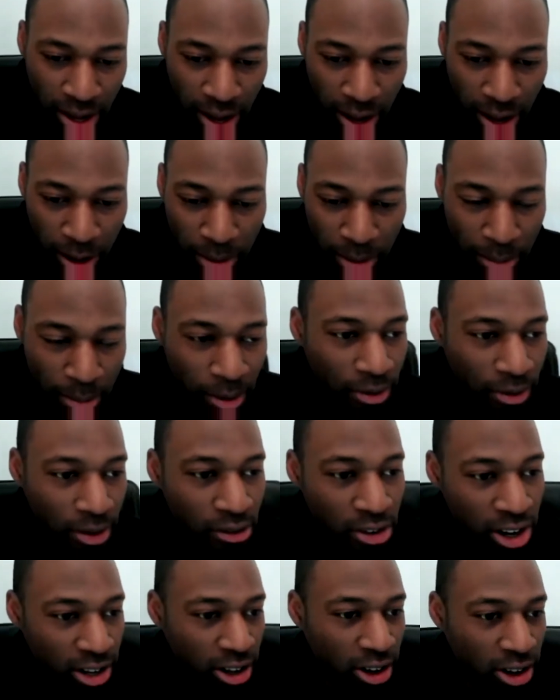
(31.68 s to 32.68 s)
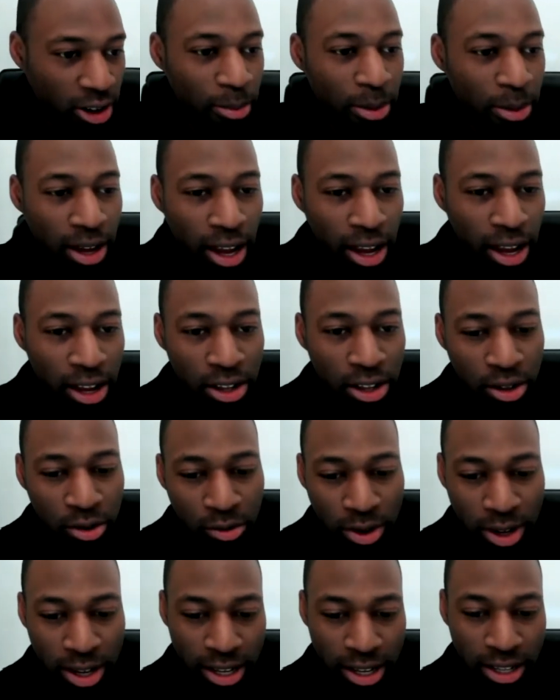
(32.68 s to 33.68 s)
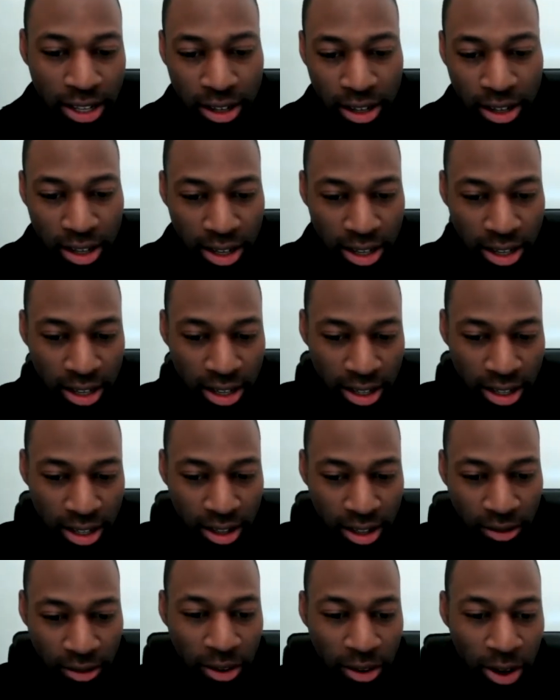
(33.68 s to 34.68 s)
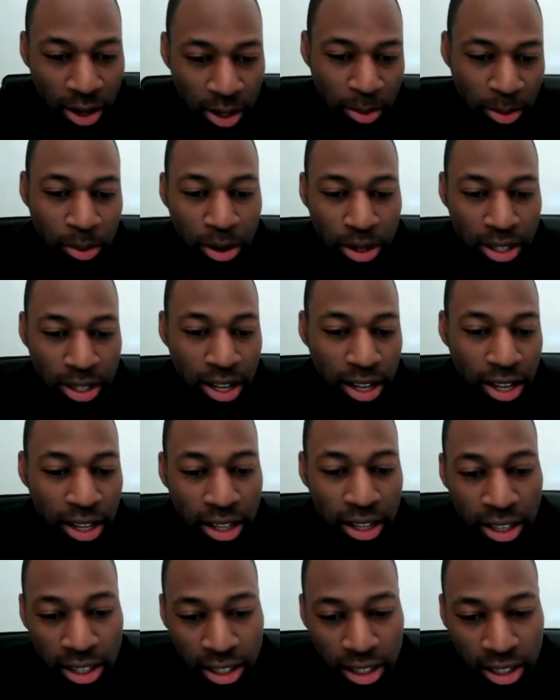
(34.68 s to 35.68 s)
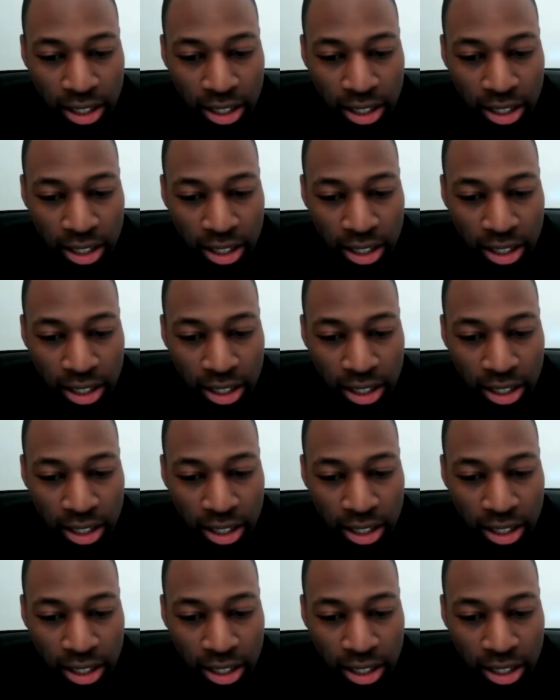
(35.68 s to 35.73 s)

Emma, if you're in the document, can you just read the first bit? What's there?